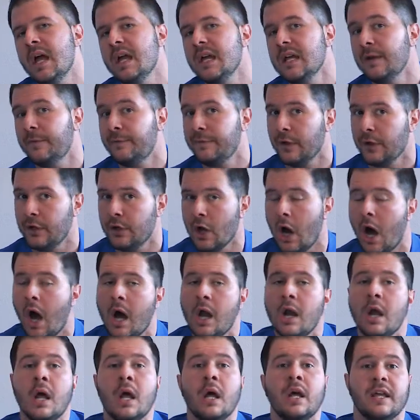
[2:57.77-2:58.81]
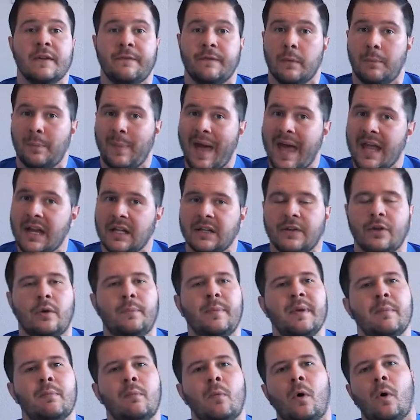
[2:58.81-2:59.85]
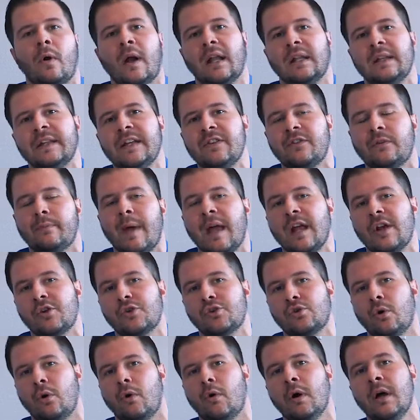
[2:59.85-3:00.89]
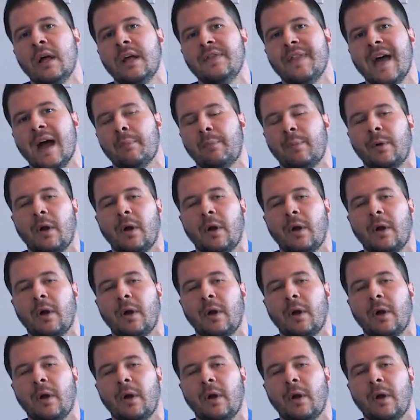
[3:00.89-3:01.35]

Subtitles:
If you're paying a little bit more, at least make sure that